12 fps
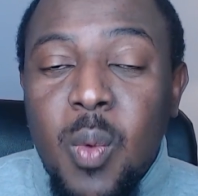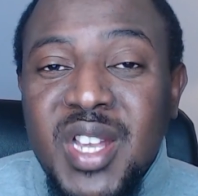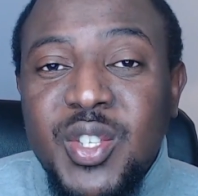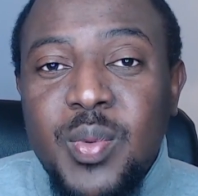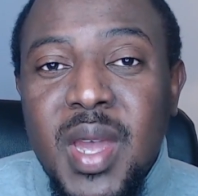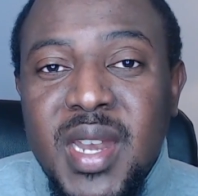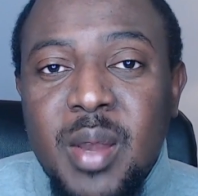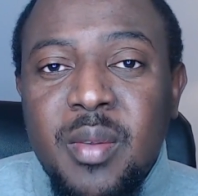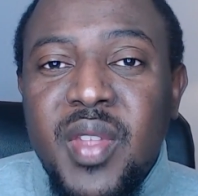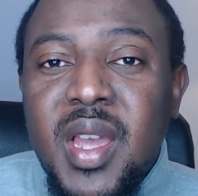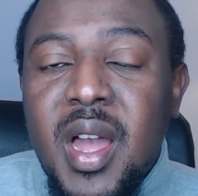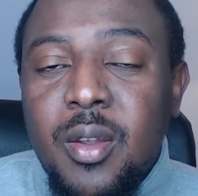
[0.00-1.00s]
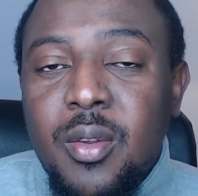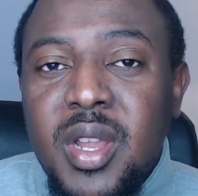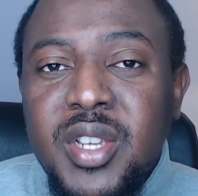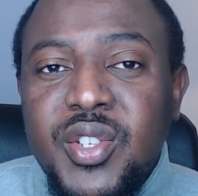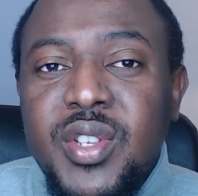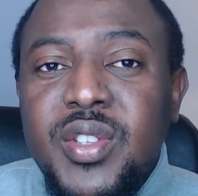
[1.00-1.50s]
Once we are done with the
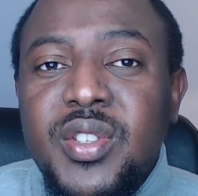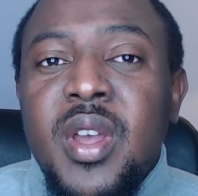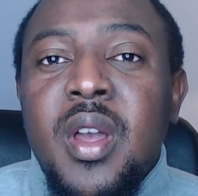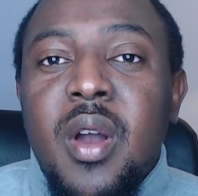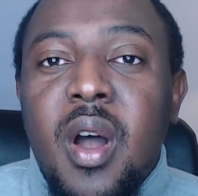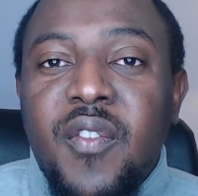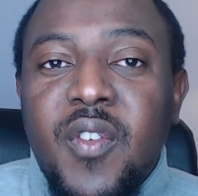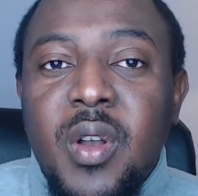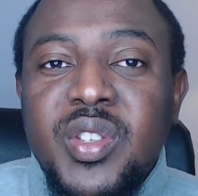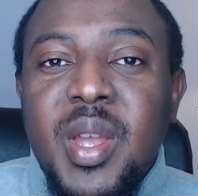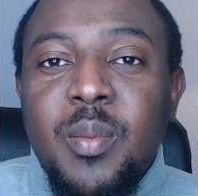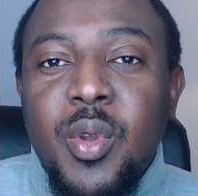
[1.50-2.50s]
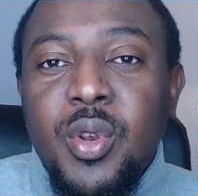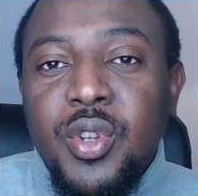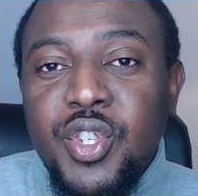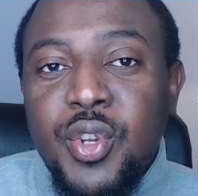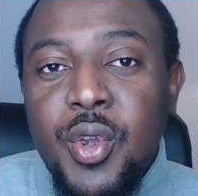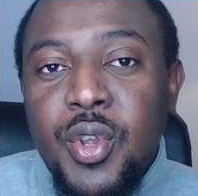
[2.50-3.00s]
calculations, of course, I'm going
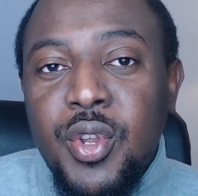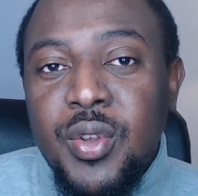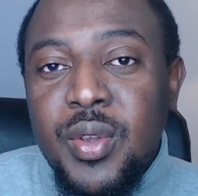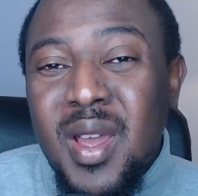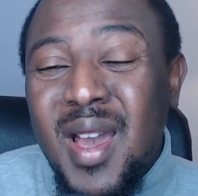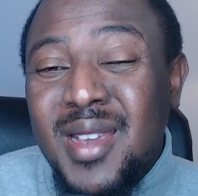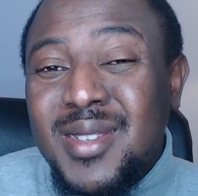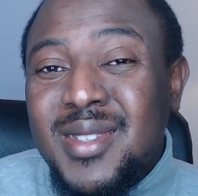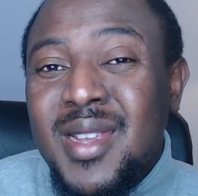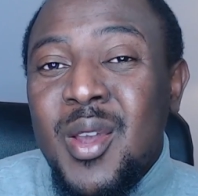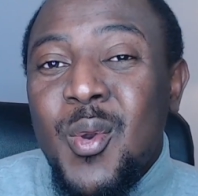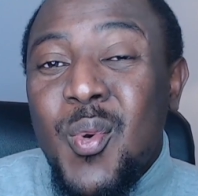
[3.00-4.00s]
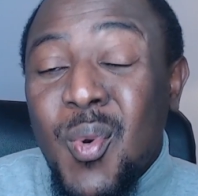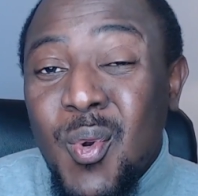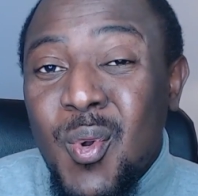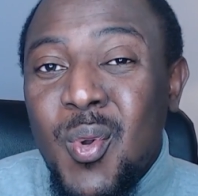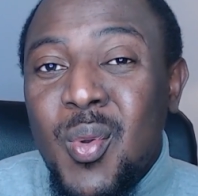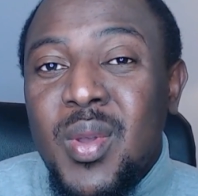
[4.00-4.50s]
to show you guys
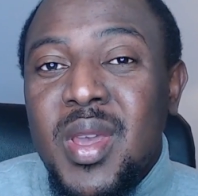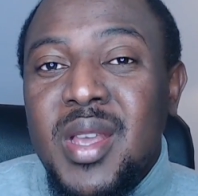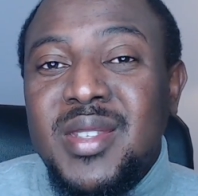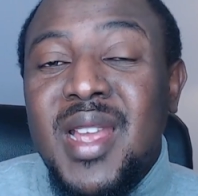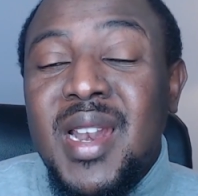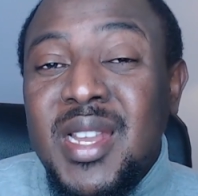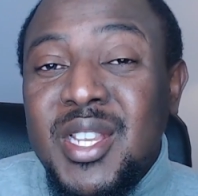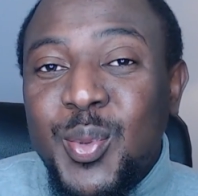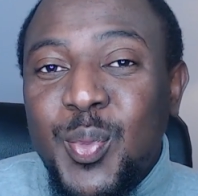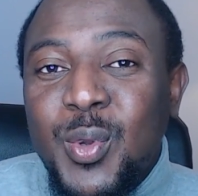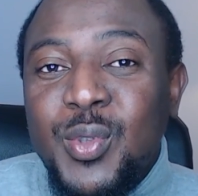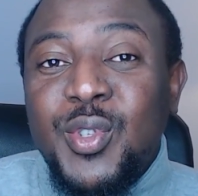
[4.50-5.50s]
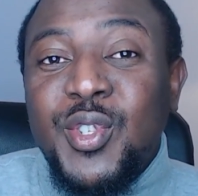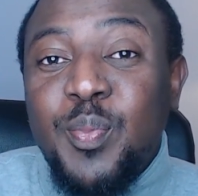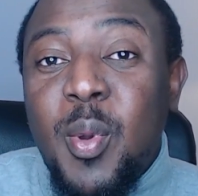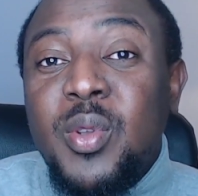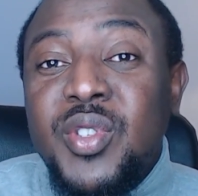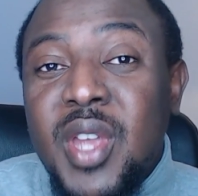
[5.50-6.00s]
who is eligible to
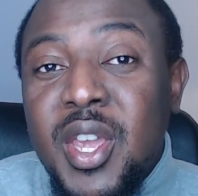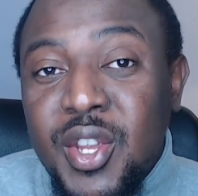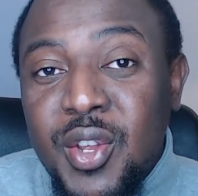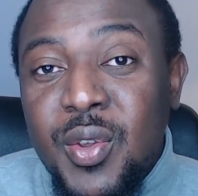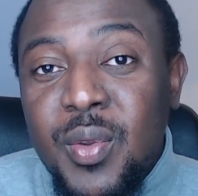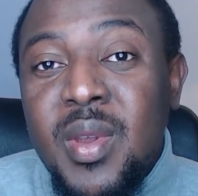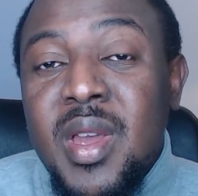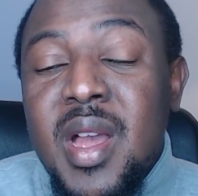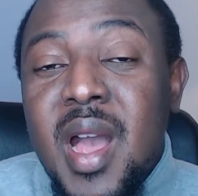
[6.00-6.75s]
sponsor you